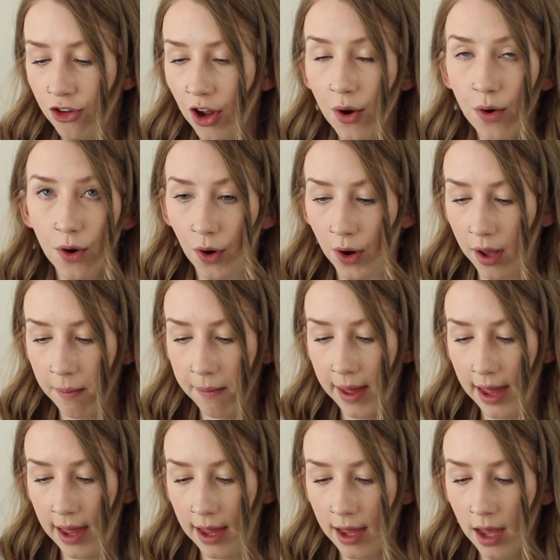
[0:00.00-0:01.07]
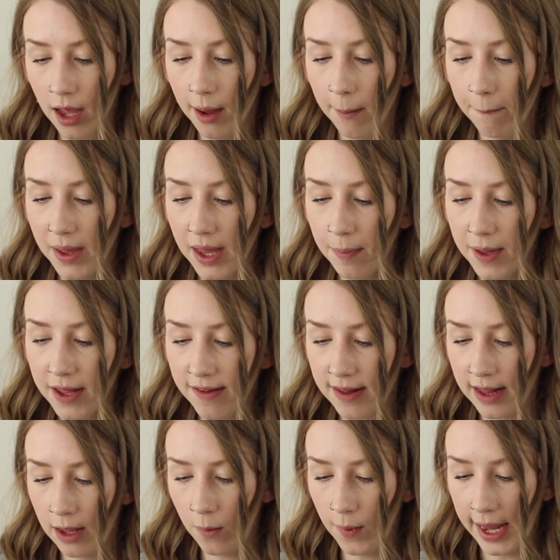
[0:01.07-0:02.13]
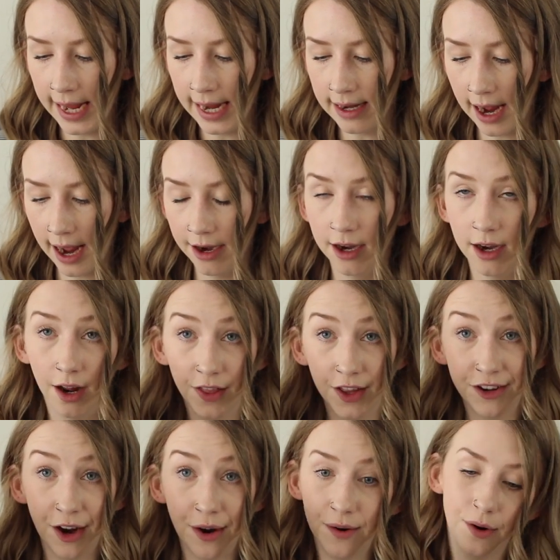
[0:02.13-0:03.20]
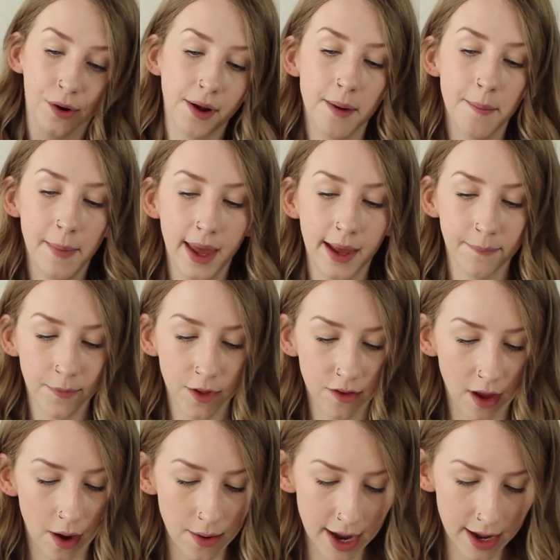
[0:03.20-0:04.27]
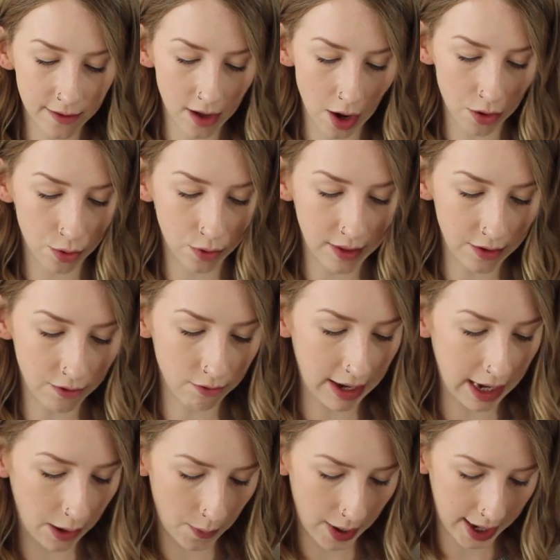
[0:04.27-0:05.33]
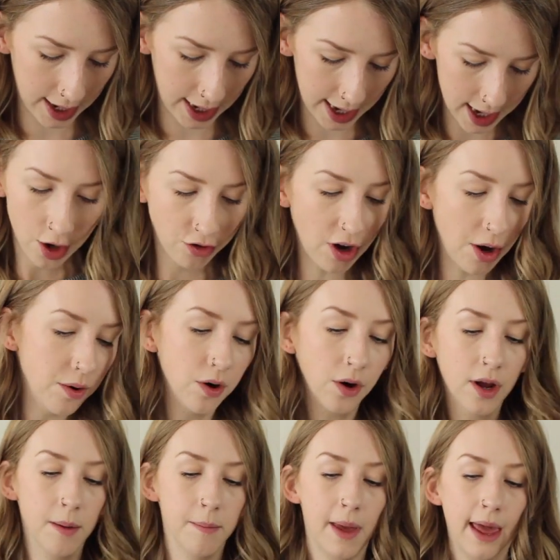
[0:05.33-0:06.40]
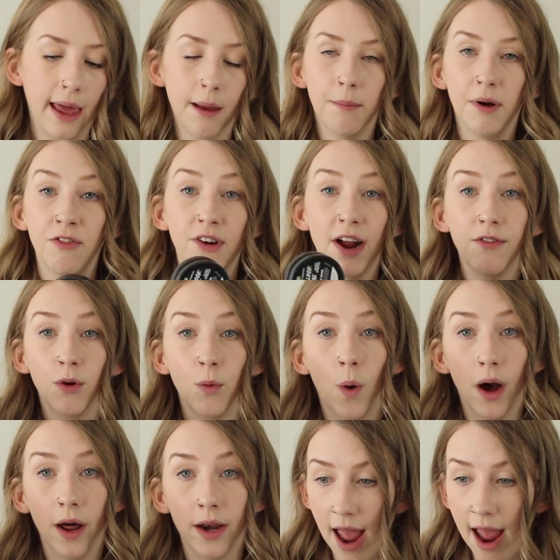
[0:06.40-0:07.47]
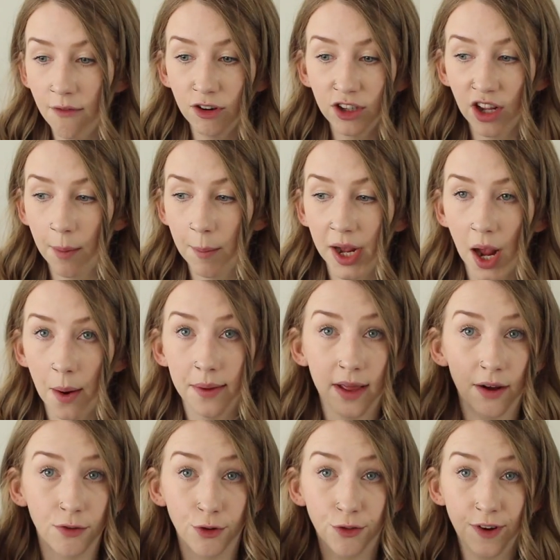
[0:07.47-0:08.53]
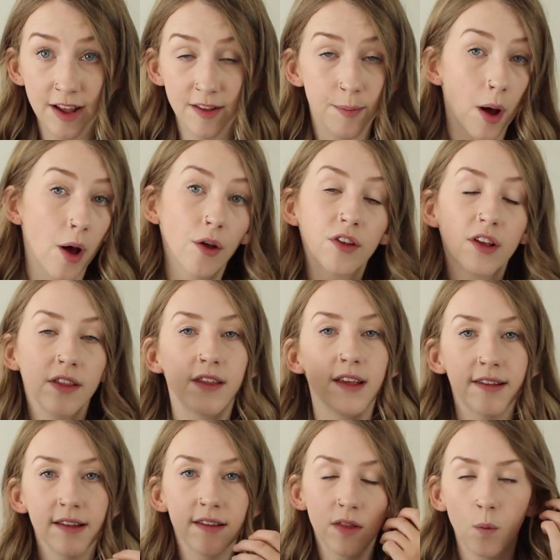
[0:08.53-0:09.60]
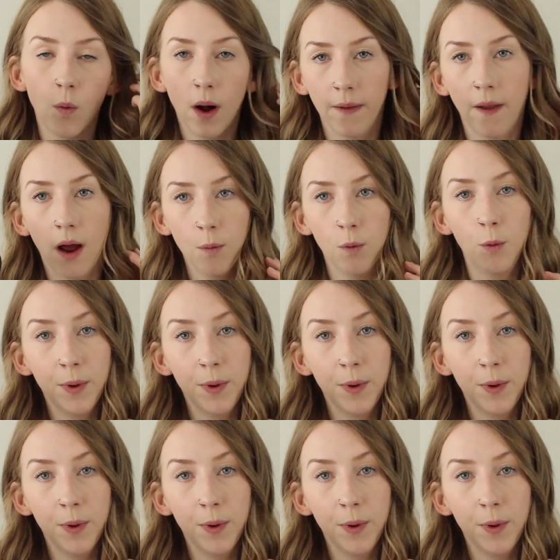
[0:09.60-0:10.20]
Don't Look At Me, BBC Weed, and another Don't Look At Me. So let's go through these really quickly. Don't Look At Me, my favourite one. Every time I go in there for a face mask, this is the one I